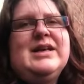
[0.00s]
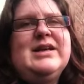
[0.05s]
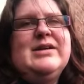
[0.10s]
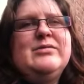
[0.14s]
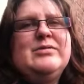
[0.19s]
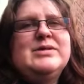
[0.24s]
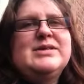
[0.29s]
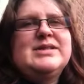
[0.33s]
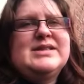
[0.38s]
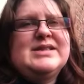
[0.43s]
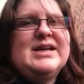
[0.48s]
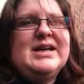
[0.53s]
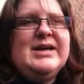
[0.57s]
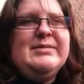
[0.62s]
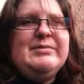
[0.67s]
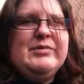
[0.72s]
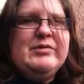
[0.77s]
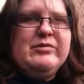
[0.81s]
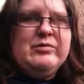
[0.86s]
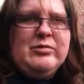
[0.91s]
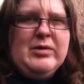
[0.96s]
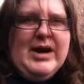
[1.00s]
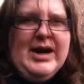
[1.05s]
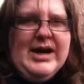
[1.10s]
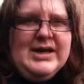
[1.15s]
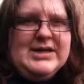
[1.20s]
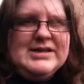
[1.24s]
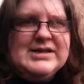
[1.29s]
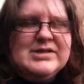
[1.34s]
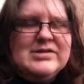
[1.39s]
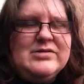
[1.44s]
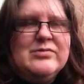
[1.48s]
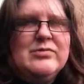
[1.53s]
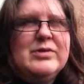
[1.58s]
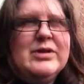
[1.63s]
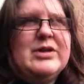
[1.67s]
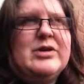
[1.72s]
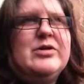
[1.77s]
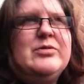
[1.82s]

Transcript: It was a time of rest and